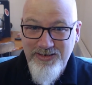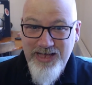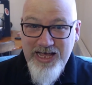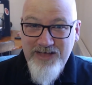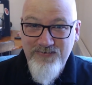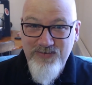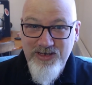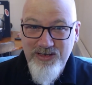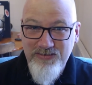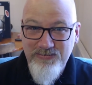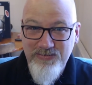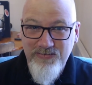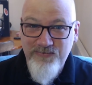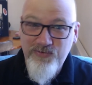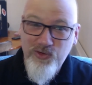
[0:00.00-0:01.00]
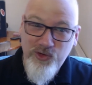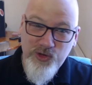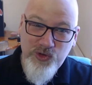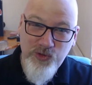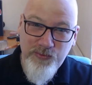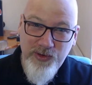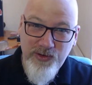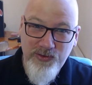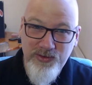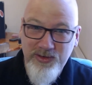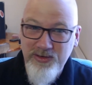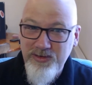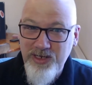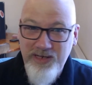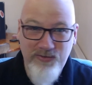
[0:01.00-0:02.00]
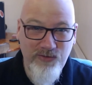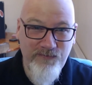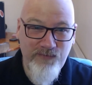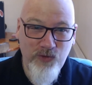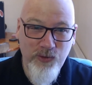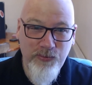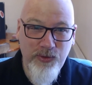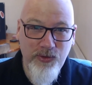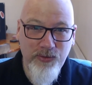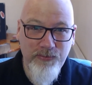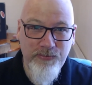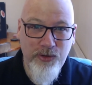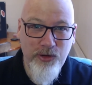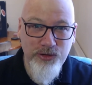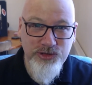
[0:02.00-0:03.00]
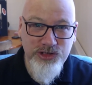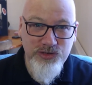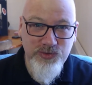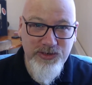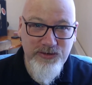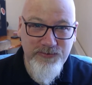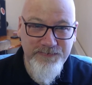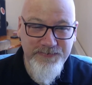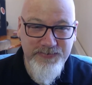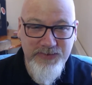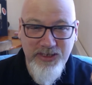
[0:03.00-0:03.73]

ENVII, £42, and you've got 4 pods as well.